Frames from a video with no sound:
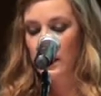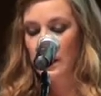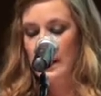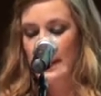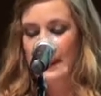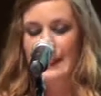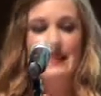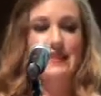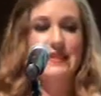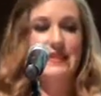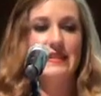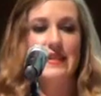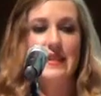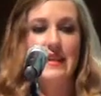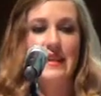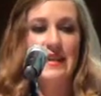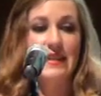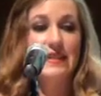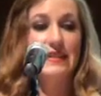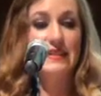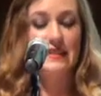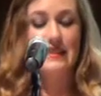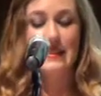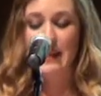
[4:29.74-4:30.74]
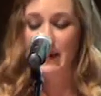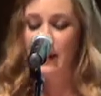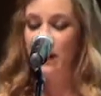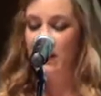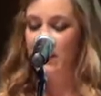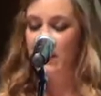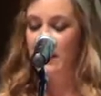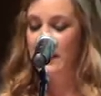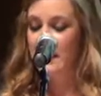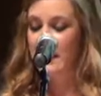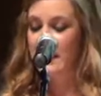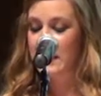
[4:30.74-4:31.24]
I can say hands
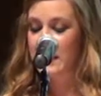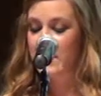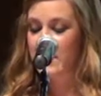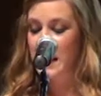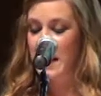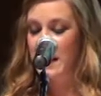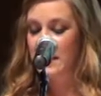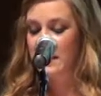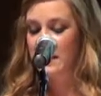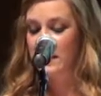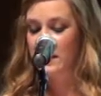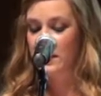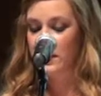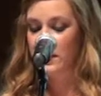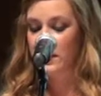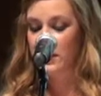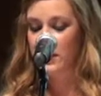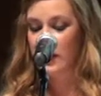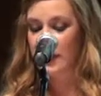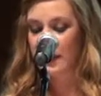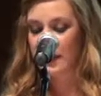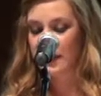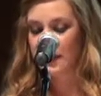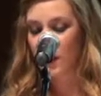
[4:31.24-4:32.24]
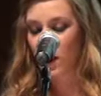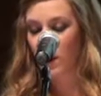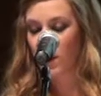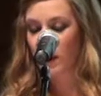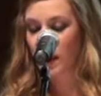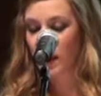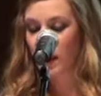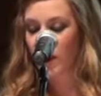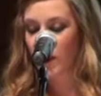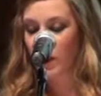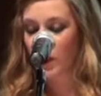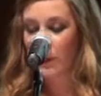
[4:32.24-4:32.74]
down that this passage has helped
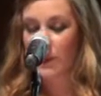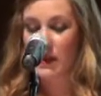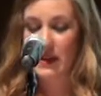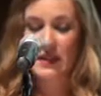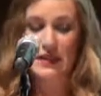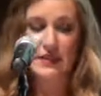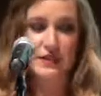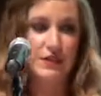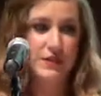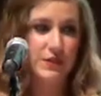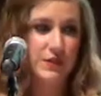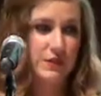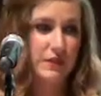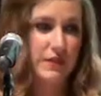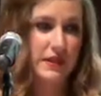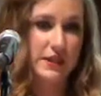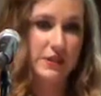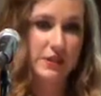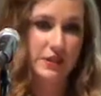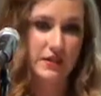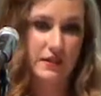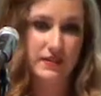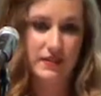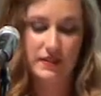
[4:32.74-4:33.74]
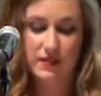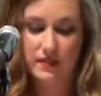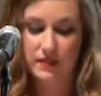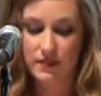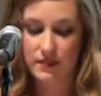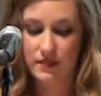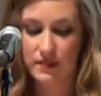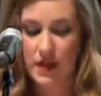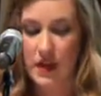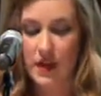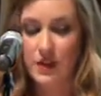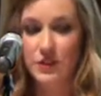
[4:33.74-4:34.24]
me through many
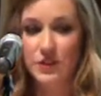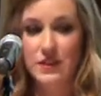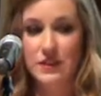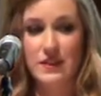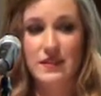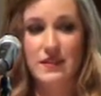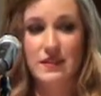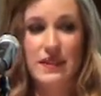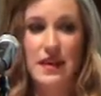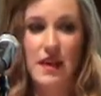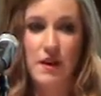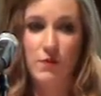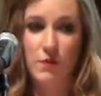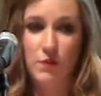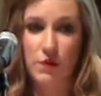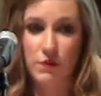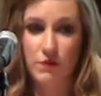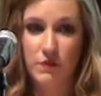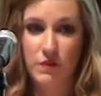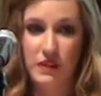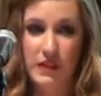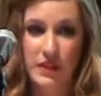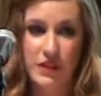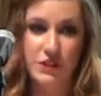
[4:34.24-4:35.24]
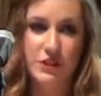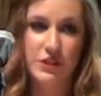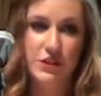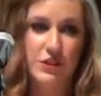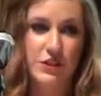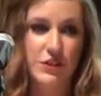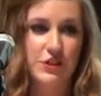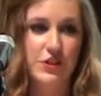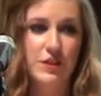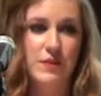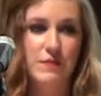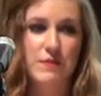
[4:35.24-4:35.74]
situations, not just that one
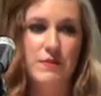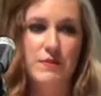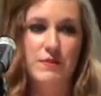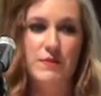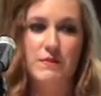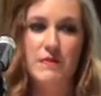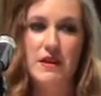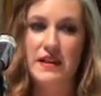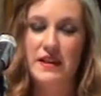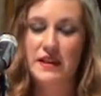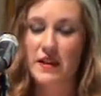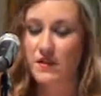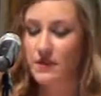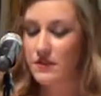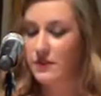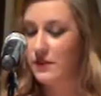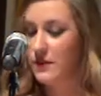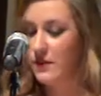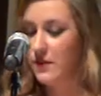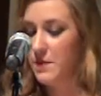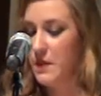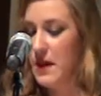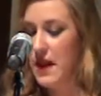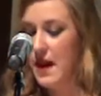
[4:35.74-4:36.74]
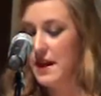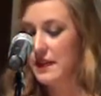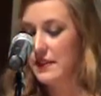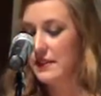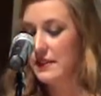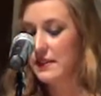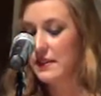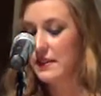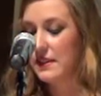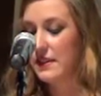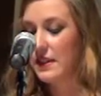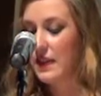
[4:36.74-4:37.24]
relationship, but many others in the
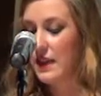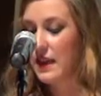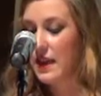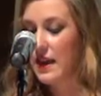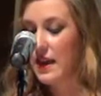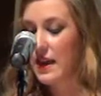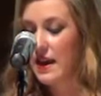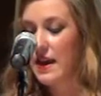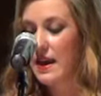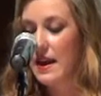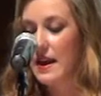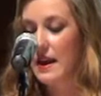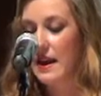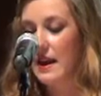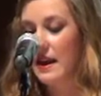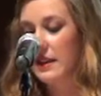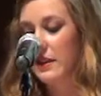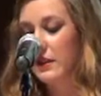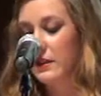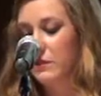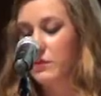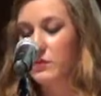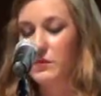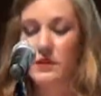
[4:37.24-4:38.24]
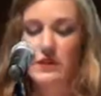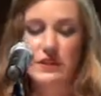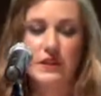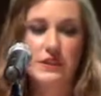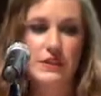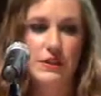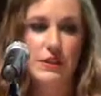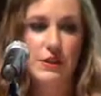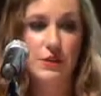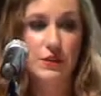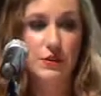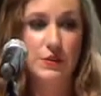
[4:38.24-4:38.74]
past, and will
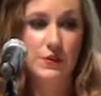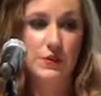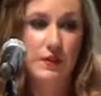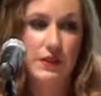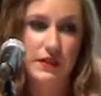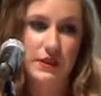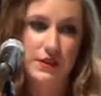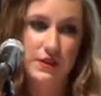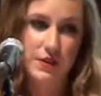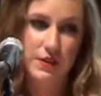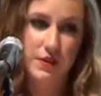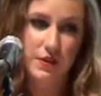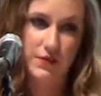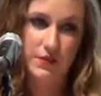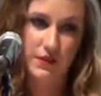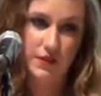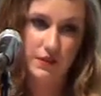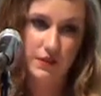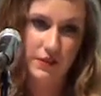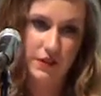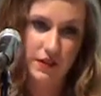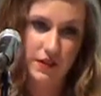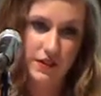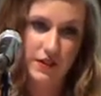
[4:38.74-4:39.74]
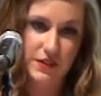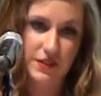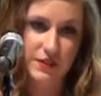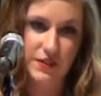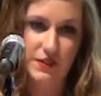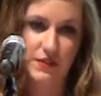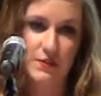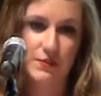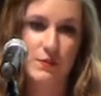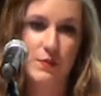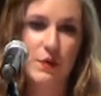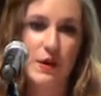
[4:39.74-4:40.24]
continue doing so in the future
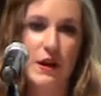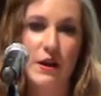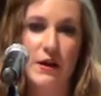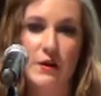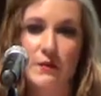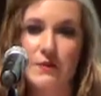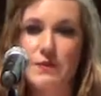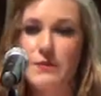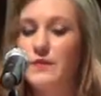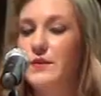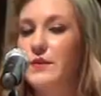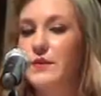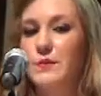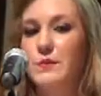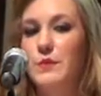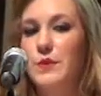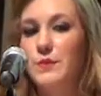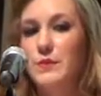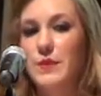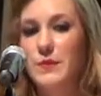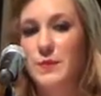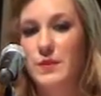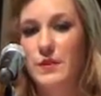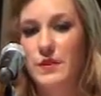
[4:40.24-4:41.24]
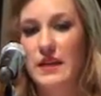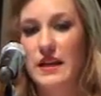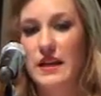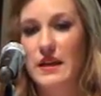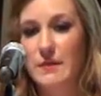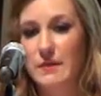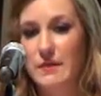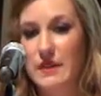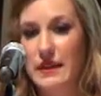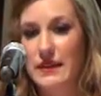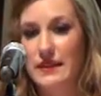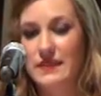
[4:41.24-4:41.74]
to hire for more people that
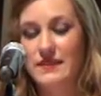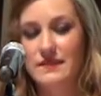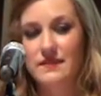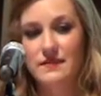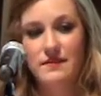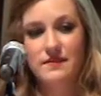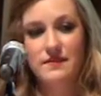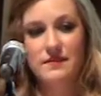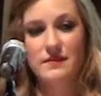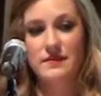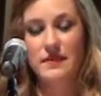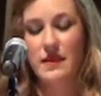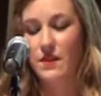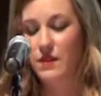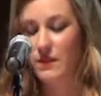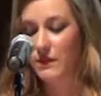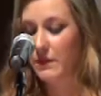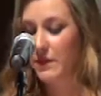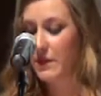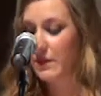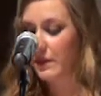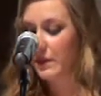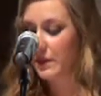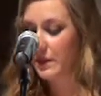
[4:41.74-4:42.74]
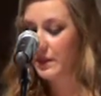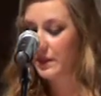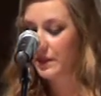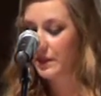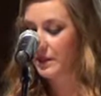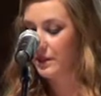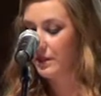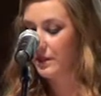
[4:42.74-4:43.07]
I meet down the road.